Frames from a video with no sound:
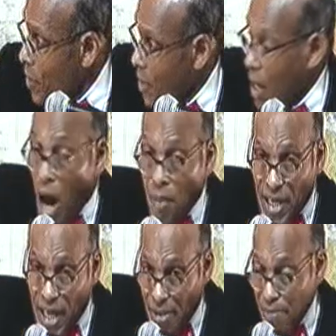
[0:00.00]
a
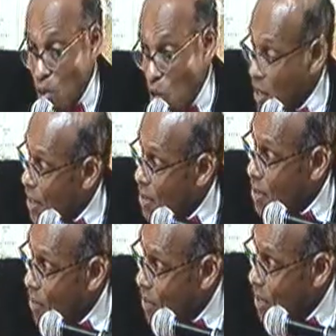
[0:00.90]
congregating boy here,
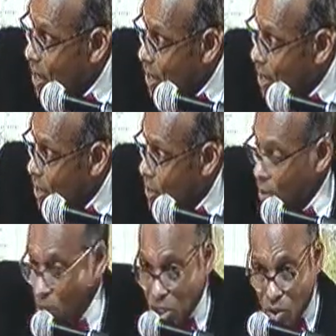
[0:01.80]
something that, you
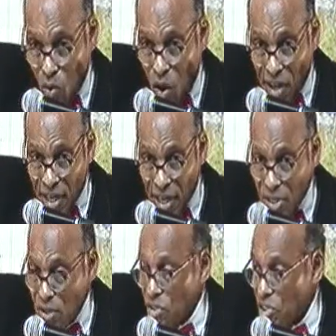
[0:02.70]
know, once you walk in,
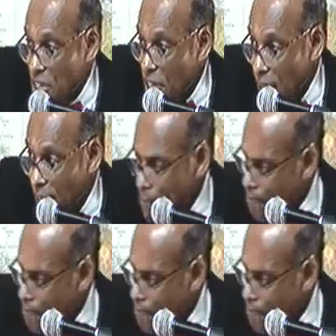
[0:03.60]
you'll see that.